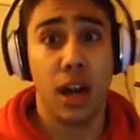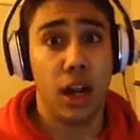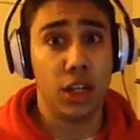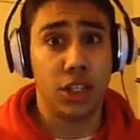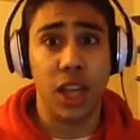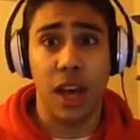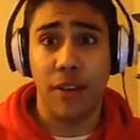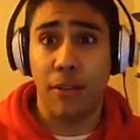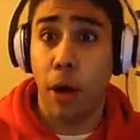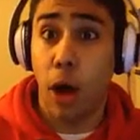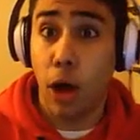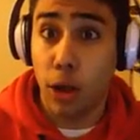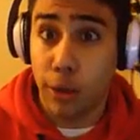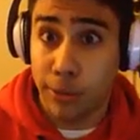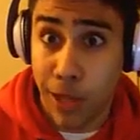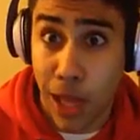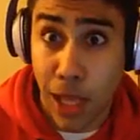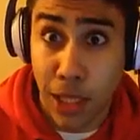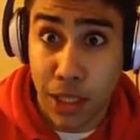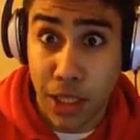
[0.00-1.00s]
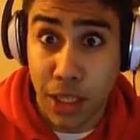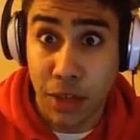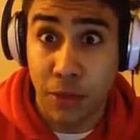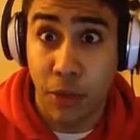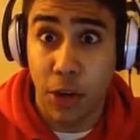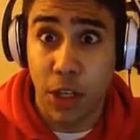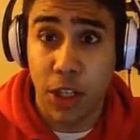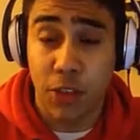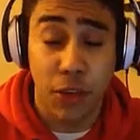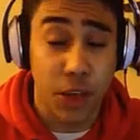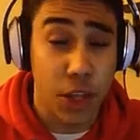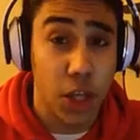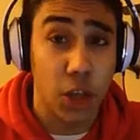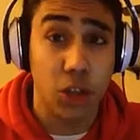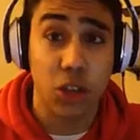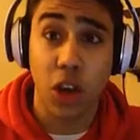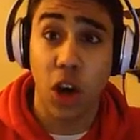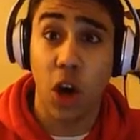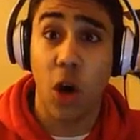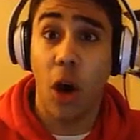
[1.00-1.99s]
I still have a lot of editing for this
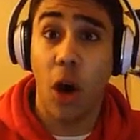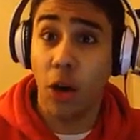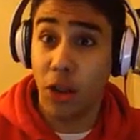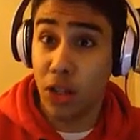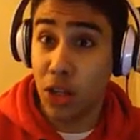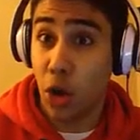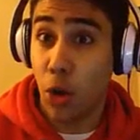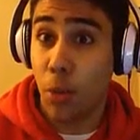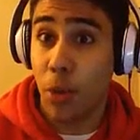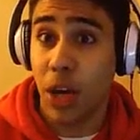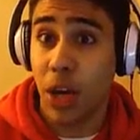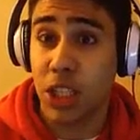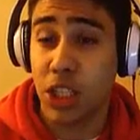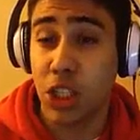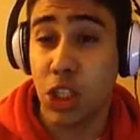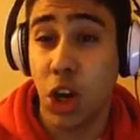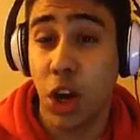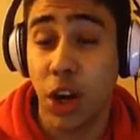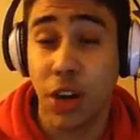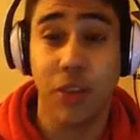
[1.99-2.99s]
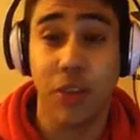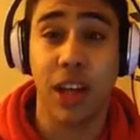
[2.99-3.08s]
video, so I really hope you guys enjoy.